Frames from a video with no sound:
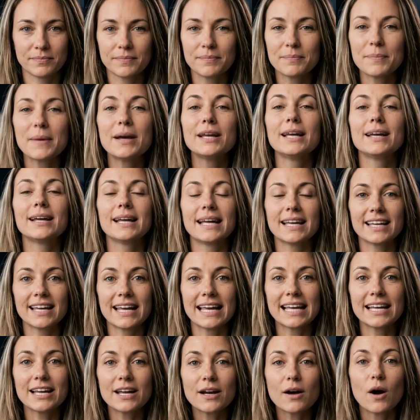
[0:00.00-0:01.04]
but in the
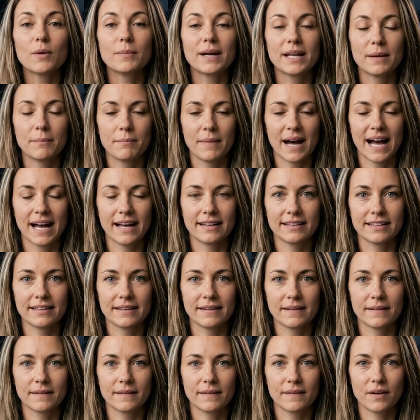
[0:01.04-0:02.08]
economic math
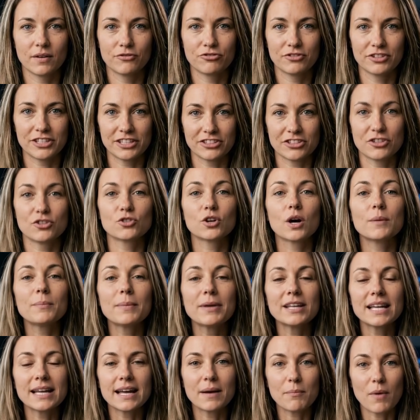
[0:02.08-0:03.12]
of
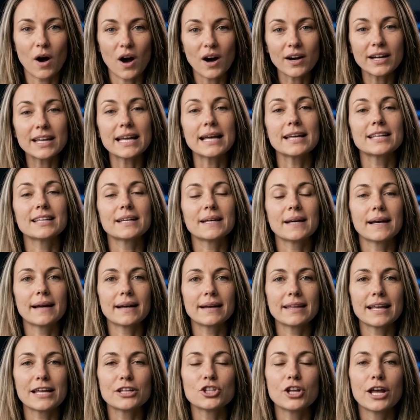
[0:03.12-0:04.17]
disrupting a market
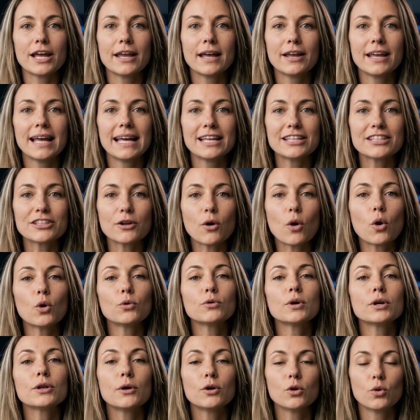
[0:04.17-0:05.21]
that generates
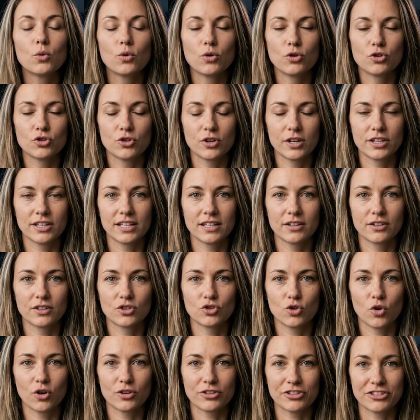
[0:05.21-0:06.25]
over $2 trillion
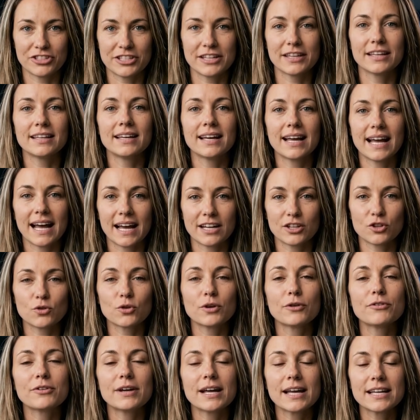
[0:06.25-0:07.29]
in annual
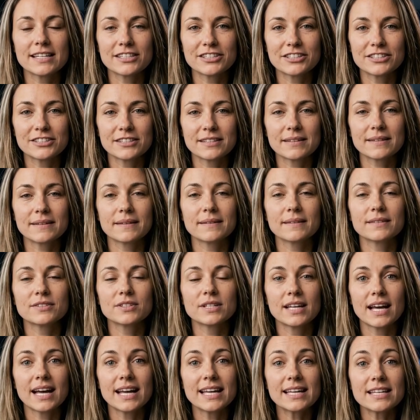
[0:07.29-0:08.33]
fees.
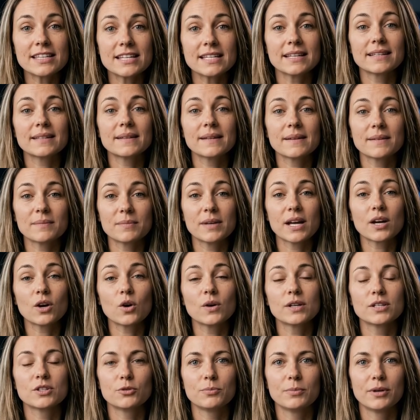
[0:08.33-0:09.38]
Tonight, we are
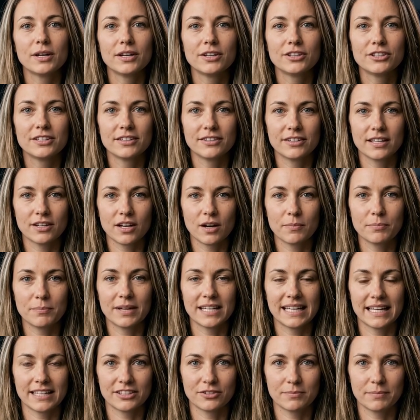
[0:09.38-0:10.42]
going to build the
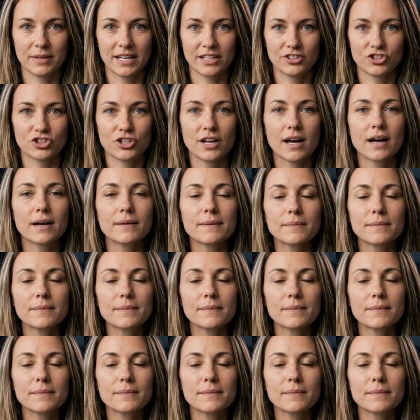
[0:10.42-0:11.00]
complete picture.